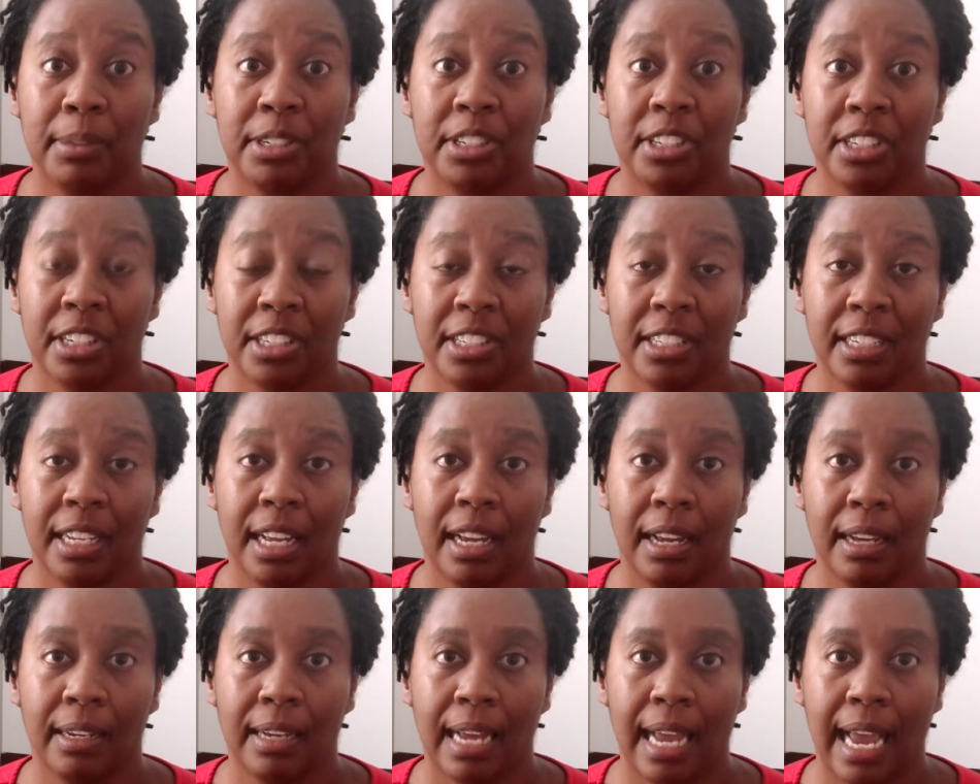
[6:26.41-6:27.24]
just
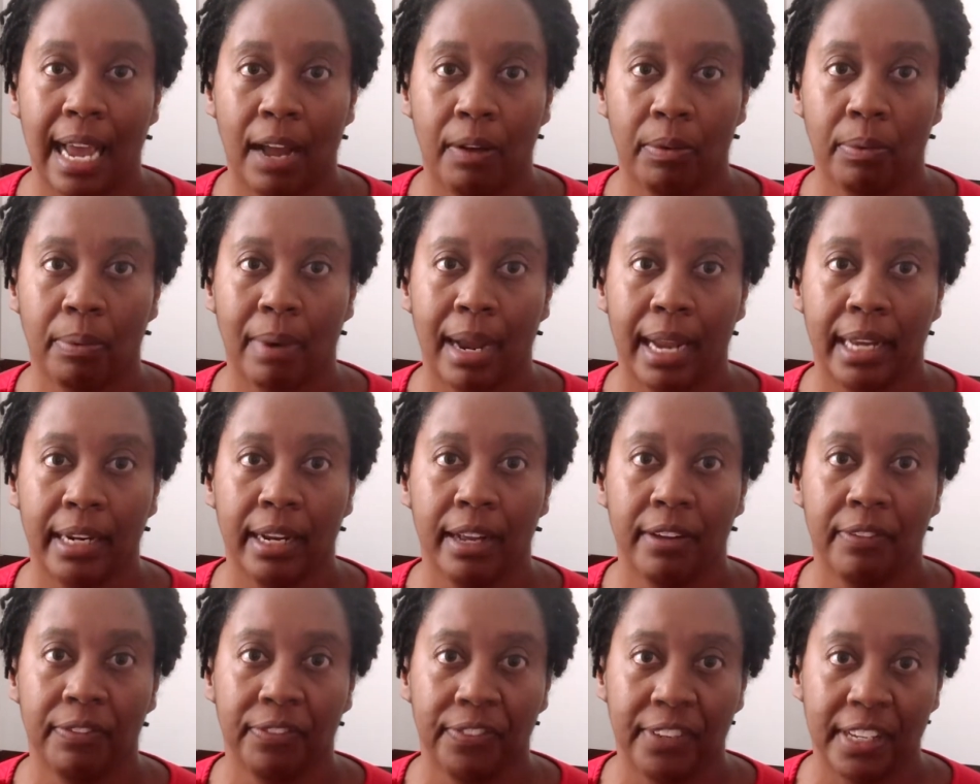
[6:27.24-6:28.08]
outright
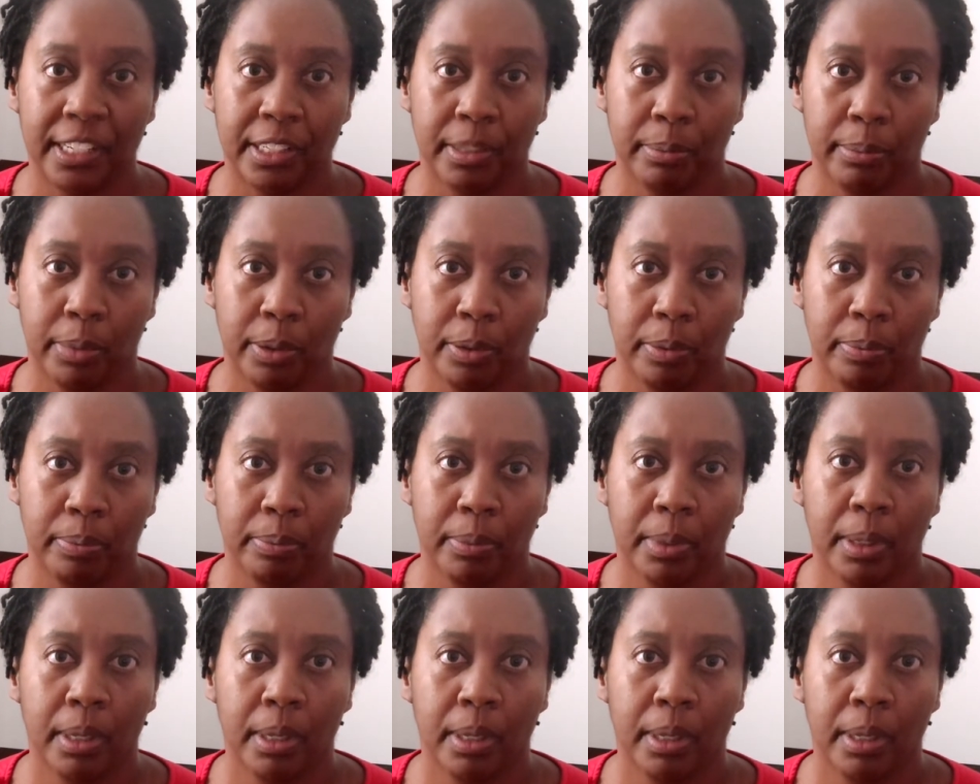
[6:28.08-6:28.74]
unfeasible.